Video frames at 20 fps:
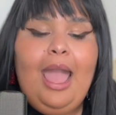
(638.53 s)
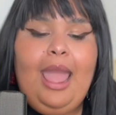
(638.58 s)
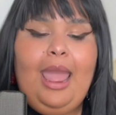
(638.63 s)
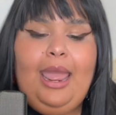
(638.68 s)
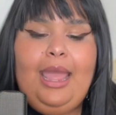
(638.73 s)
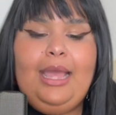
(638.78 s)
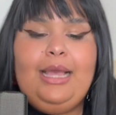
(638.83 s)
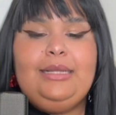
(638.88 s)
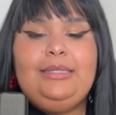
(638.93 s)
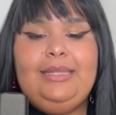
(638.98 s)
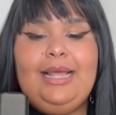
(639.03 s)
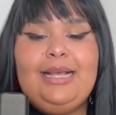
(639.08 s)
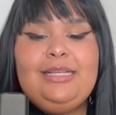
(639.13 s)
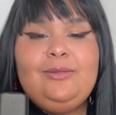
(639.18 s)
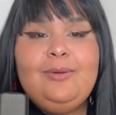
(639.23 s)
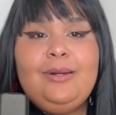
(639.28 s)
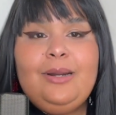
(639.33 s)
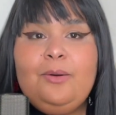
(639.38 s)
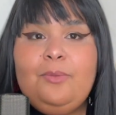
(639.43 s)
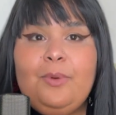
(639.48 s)
And that's
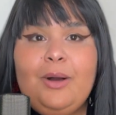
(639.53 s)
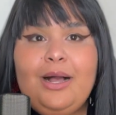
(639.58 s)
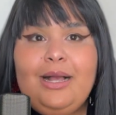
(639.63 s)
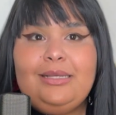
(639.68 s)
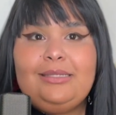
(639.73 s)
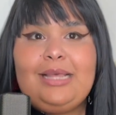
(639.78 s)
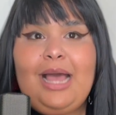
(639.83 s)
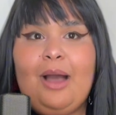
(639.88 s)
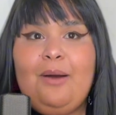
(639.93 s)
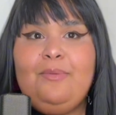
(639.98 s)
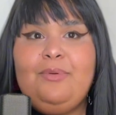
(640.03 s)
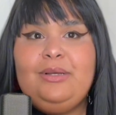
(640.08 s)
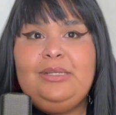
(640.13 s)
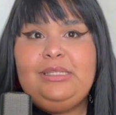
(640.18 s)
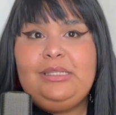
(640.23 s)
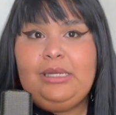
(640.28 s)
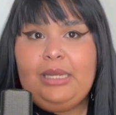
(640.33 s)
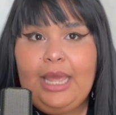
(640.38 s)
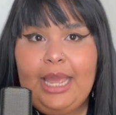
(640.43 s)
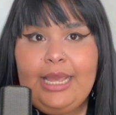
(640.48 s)
what it was. I
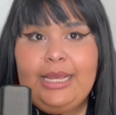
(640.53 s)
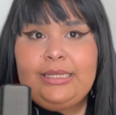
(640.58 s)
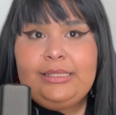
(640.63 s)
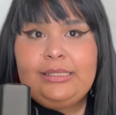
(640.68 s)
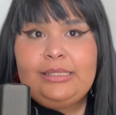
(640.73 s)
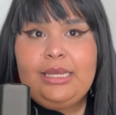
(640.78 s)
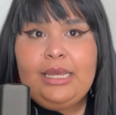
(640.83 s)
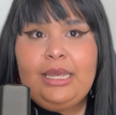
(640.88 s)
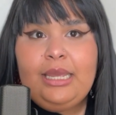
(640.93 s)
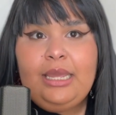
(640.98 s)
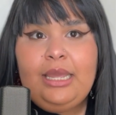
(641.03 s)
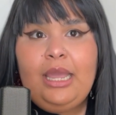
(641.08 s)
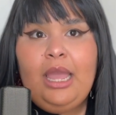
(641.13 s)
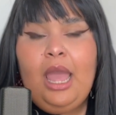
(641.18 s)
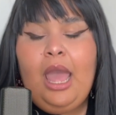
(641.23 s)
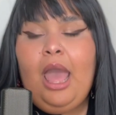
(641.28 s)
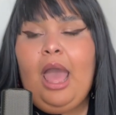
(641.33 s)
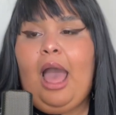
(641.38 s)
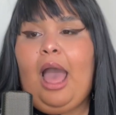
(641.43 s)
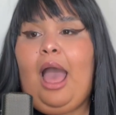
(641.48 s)
was lazy.
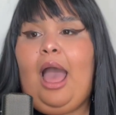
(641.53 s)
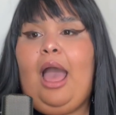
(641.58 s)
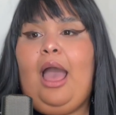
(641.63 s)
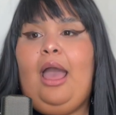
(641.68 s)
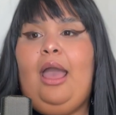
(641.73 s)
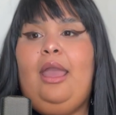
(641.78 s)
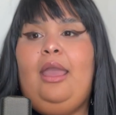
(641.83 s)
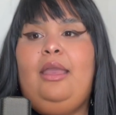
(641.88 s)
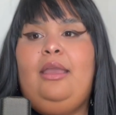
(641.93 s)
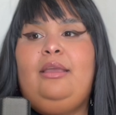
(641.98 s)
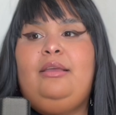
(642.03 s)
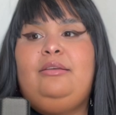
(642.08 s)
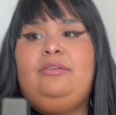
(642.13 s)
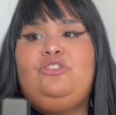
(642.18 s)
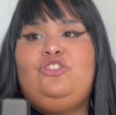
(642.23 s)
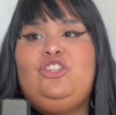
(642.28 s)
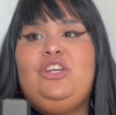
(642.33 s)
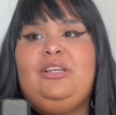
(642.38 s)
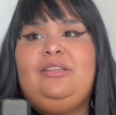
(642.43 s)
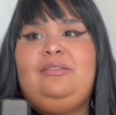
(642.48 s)
I
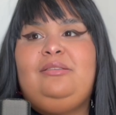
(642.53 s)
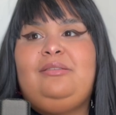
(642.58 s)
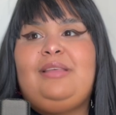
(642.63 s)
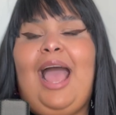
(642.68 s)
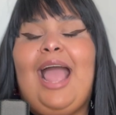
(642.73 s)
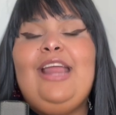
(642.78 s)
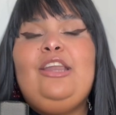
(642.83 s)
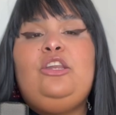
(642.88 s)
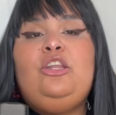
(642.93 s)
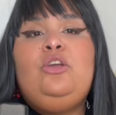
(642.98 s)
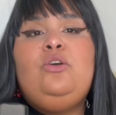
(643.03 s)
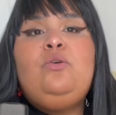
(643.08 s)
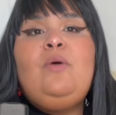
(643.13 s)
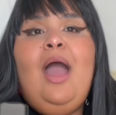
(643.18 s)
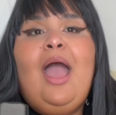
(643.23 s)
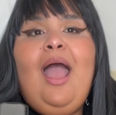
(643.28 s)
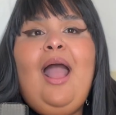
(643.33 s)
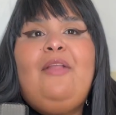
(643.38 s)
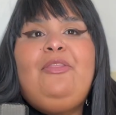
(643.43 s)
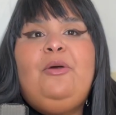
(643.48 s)
knew I
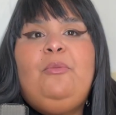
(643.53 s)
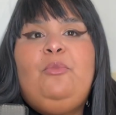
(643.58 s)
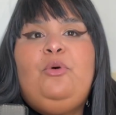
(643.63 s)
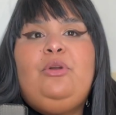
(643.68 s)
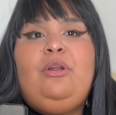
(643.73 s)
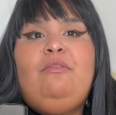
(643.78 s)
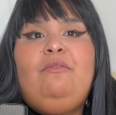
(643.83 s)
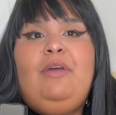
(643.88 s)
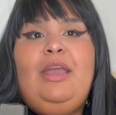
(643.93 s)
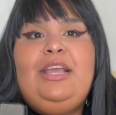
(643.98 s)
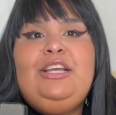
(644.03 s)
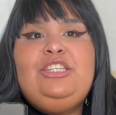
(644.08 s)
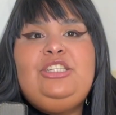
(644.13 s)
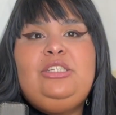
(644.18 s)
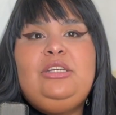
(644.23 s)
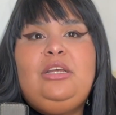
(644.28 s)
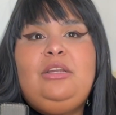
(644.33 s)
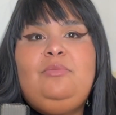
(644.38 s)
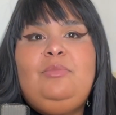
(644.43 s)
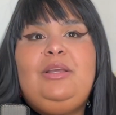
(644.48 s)
had the
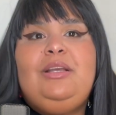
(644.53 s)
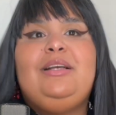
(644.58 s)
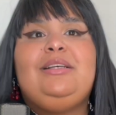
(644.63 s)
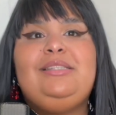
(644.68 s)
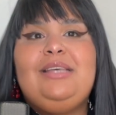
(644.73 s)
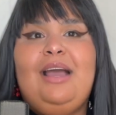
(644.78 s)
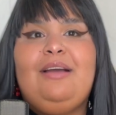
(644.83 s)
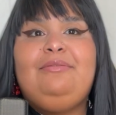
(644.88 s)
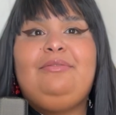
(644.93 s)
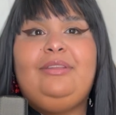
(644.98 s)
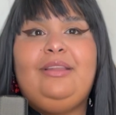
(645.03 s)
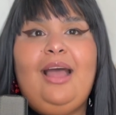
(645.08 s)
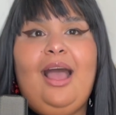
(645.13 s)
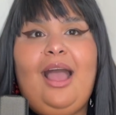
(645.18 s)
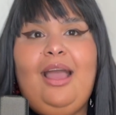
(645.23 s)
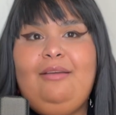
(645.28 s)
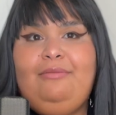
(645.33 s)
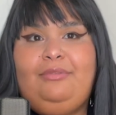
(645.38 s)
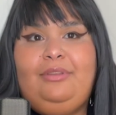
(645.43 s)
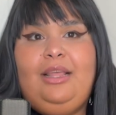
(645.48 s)
motivation because
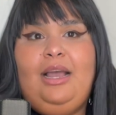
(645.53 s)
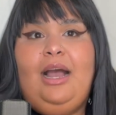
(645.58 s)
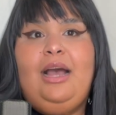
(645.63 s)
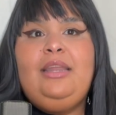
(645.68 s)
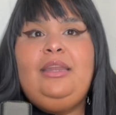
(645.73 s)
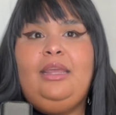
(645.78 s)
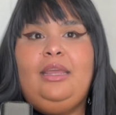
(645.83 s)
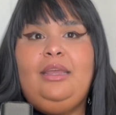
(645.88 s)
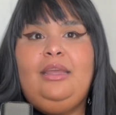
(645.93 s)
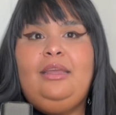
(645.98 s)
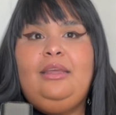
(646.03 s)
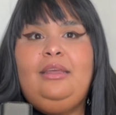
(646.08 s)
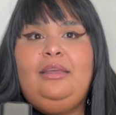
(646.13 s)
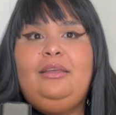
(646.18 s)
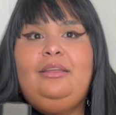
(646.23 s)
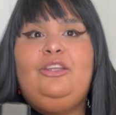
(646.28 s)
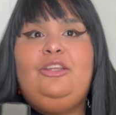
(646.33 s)
I've done it.